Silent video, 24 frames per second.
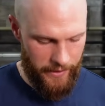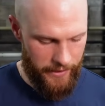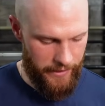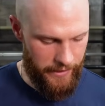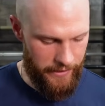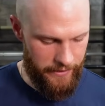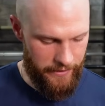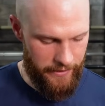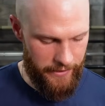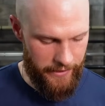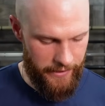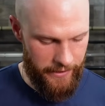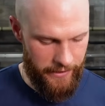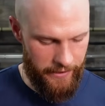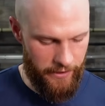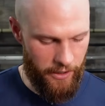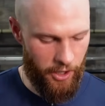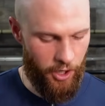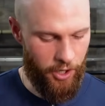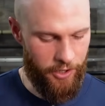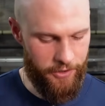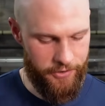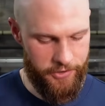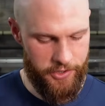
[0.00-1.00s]
And then
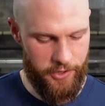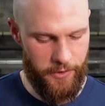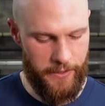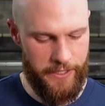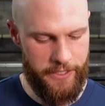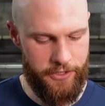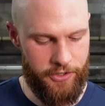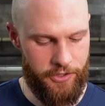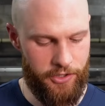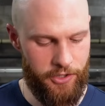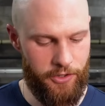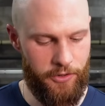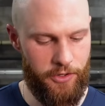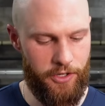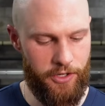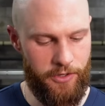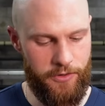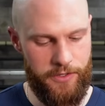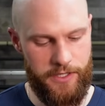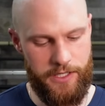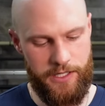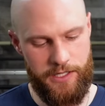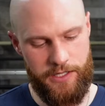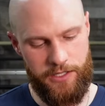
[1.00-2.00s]
also I do
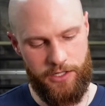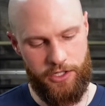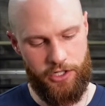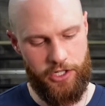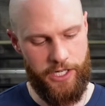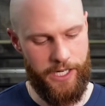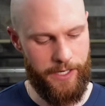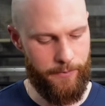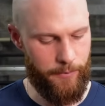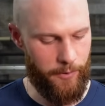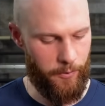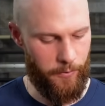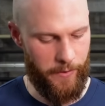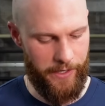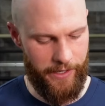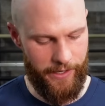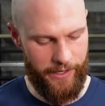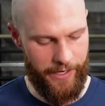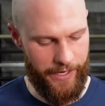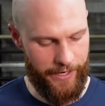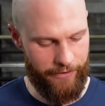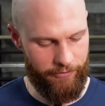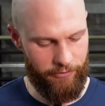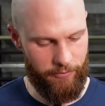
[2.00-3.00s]
use this to track my weight.
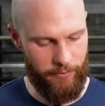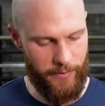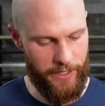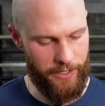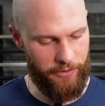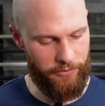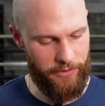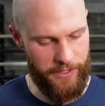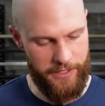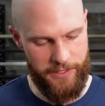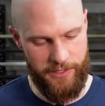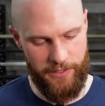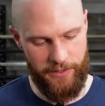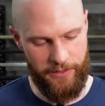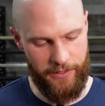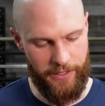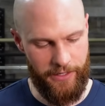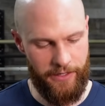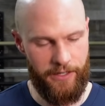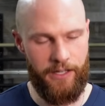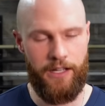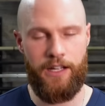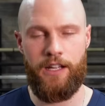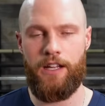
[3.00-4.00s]
I haven't been
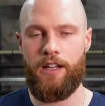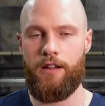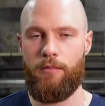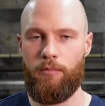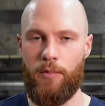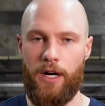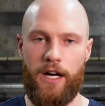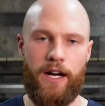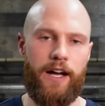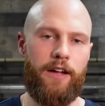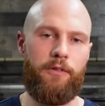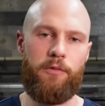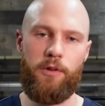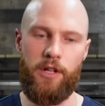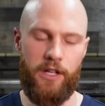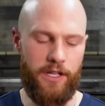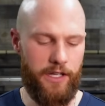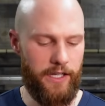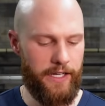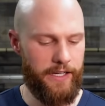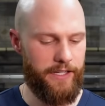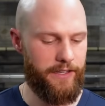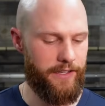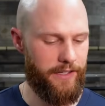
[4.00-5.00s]
recently, but I really
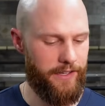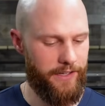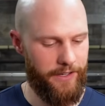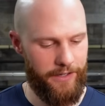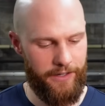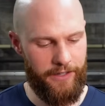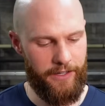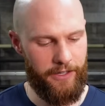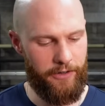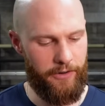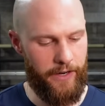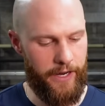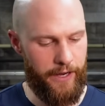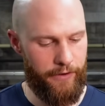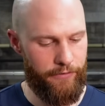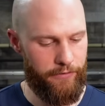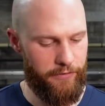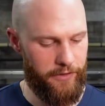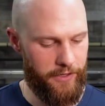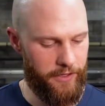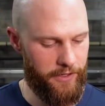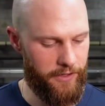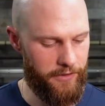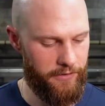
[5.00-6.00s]
like kind of the
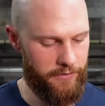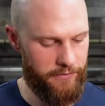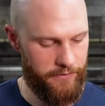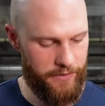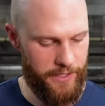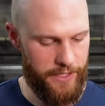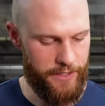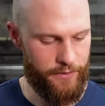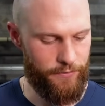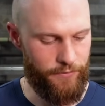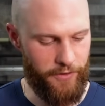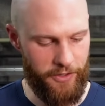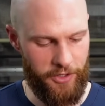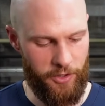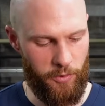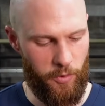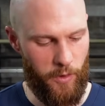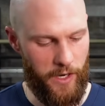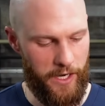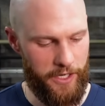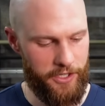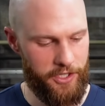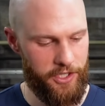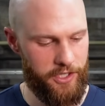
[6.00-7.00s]
graph, that's fun to
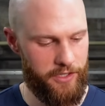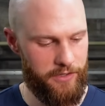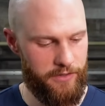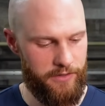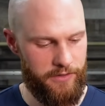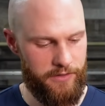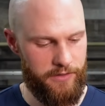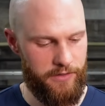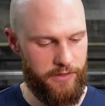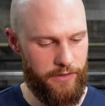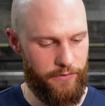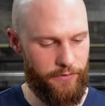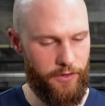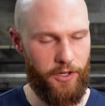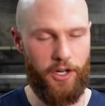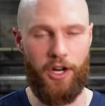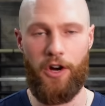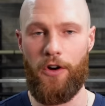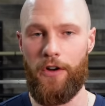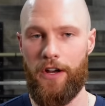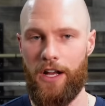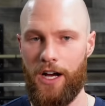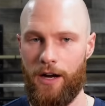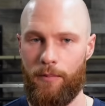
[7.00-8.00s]
watch. If you're
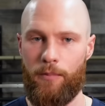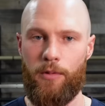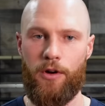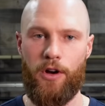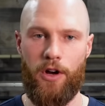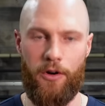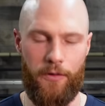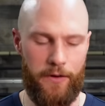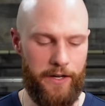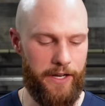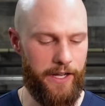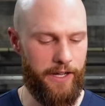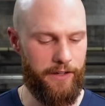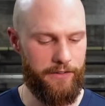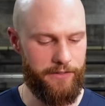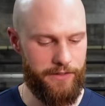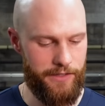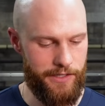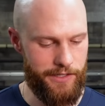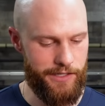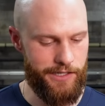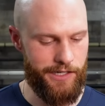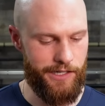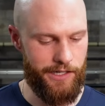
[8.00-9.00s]
going up, going down,
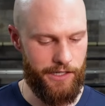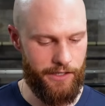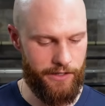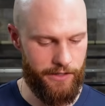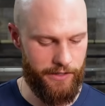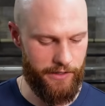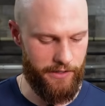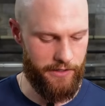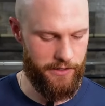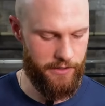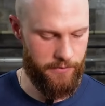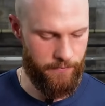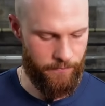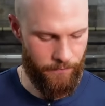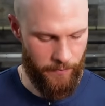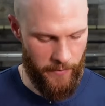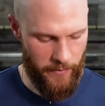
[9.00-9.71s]
these kind of things.